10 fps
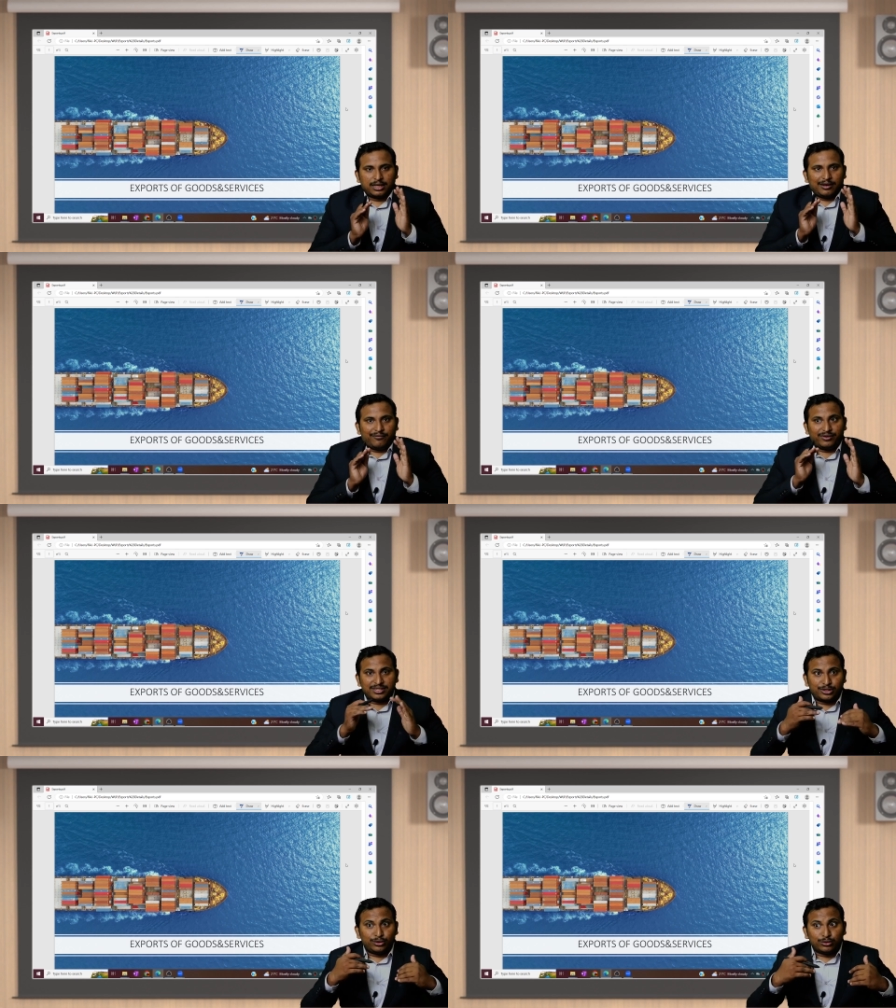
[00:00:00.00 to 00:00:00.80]

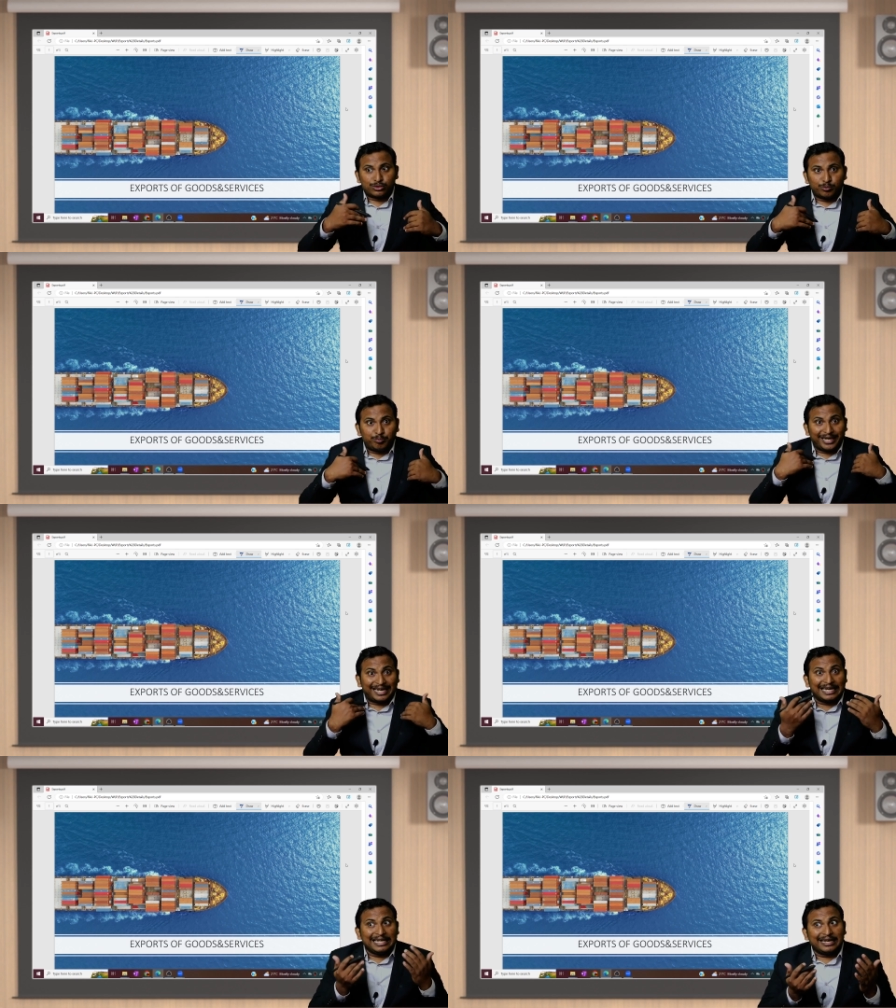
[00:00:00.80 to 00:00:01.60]
first you should be
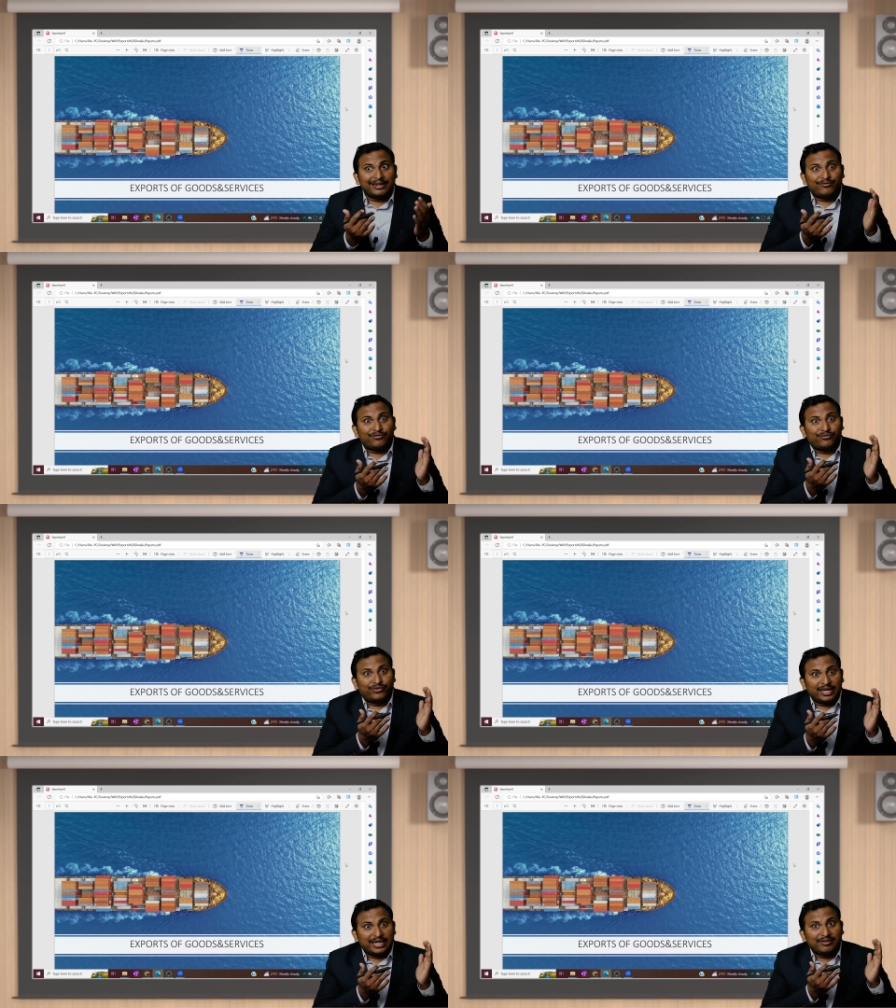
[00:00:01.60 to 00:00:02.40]
clear in
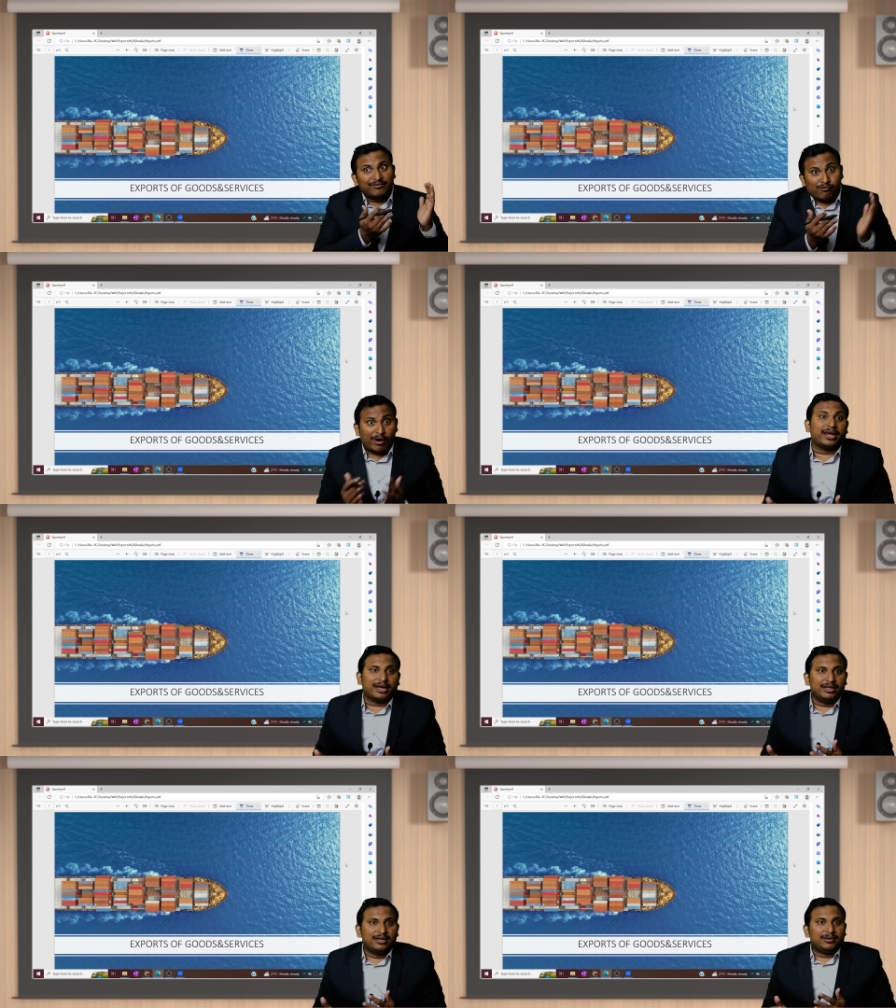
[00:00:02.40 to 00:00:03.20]
filling
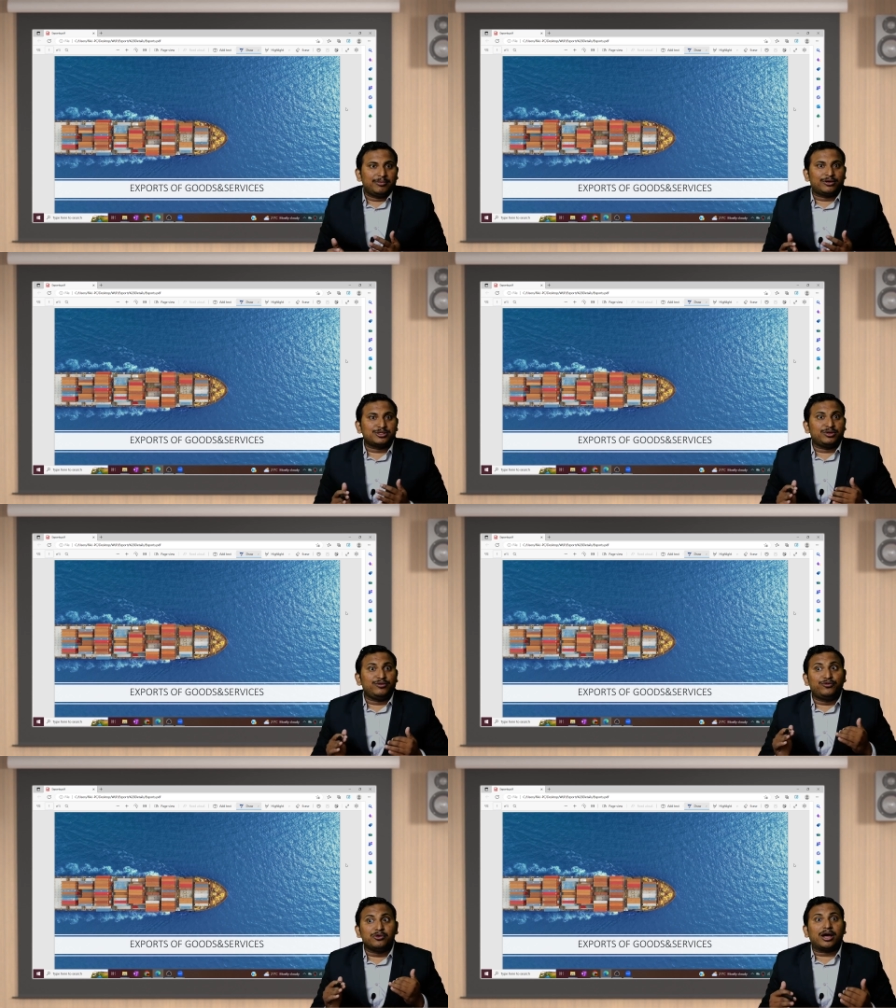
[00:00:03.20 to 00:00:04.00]
one, because if
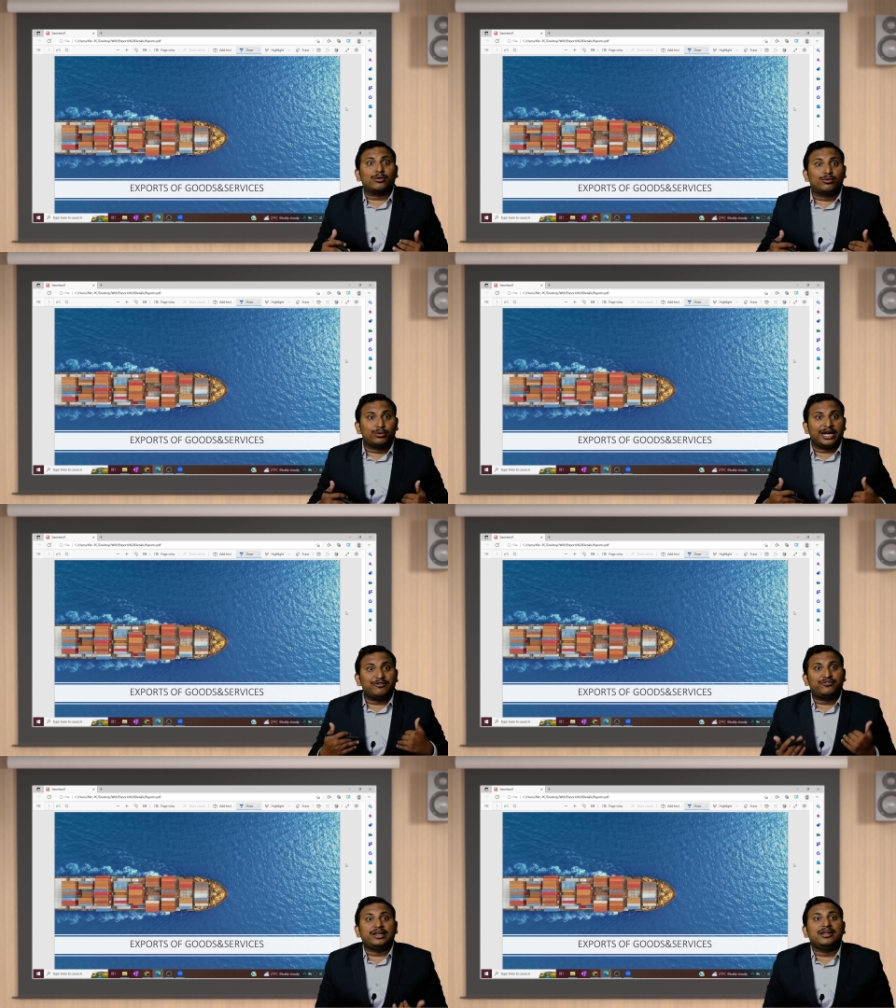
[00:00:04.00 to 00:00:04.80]
you are good at
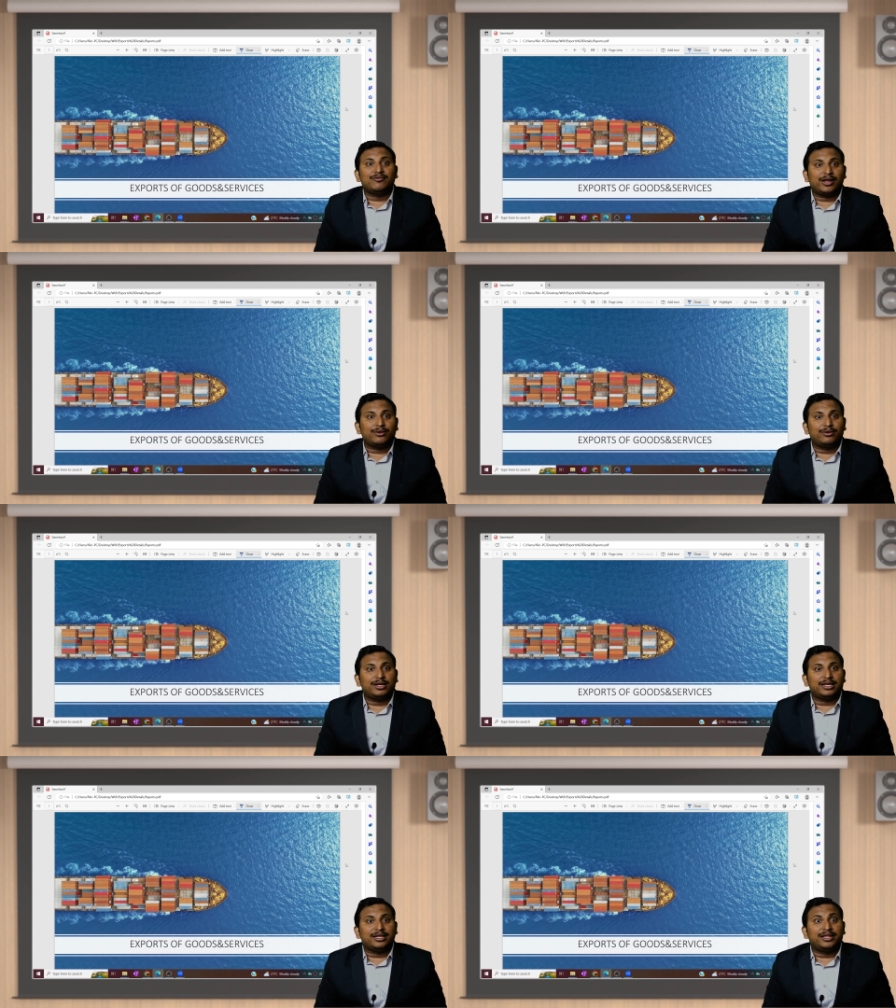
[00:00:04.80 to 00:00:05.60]
filling one
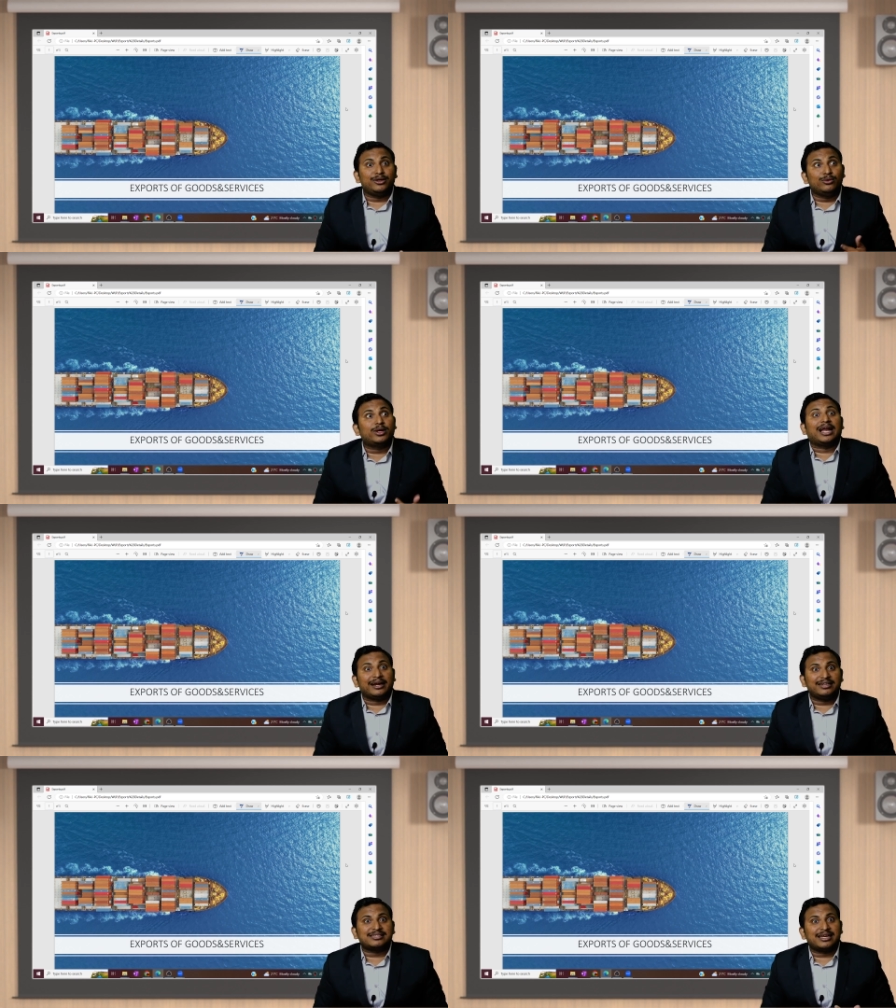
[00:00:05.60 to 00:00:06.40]
only, then you can
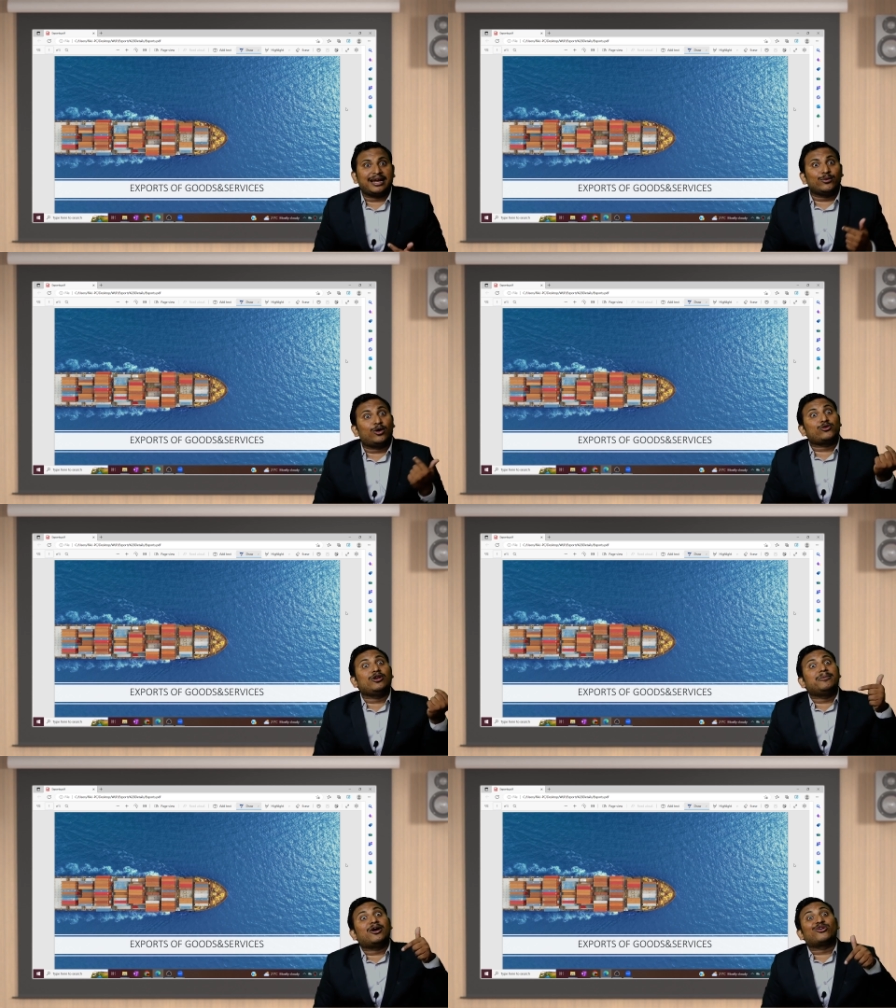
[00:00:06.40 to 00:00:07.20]
understand what will
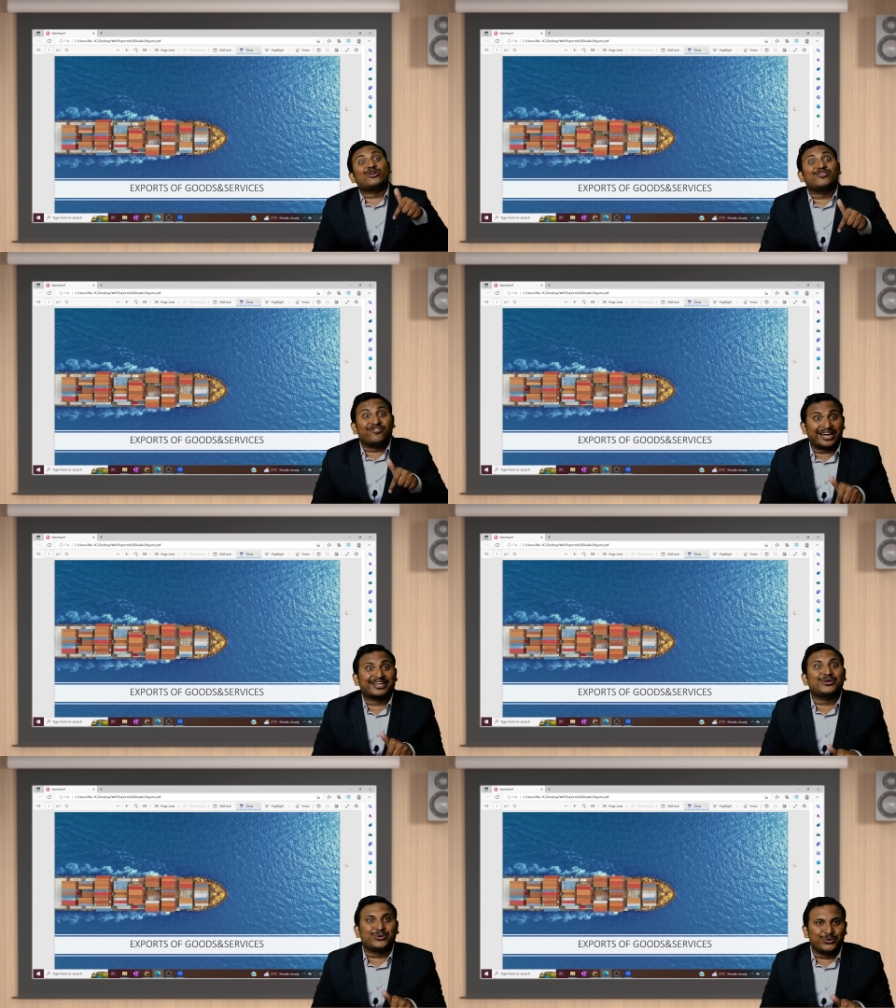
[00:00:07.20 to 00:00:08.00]
be auto
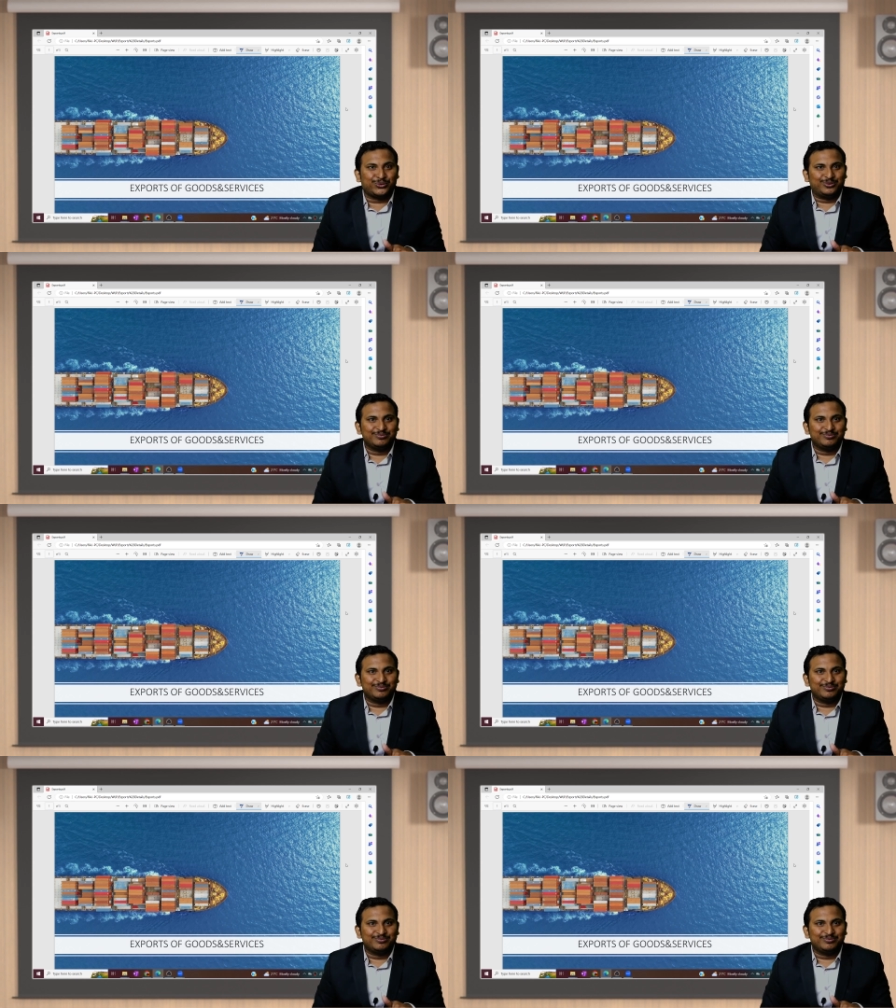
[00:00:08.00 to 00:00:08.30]
reflected to you.